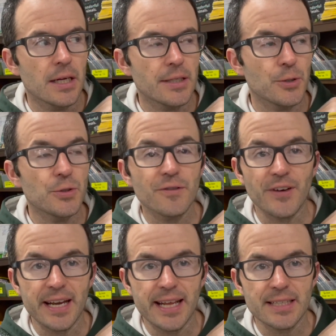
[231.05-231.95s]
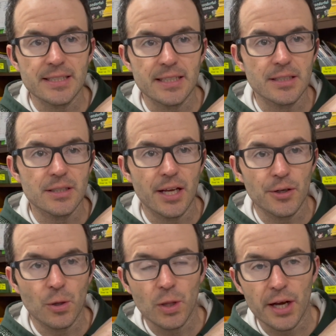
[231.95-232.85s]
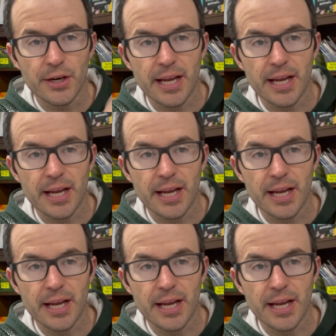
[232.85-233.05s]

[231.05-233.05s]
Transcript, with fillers: due to finances, they are no longer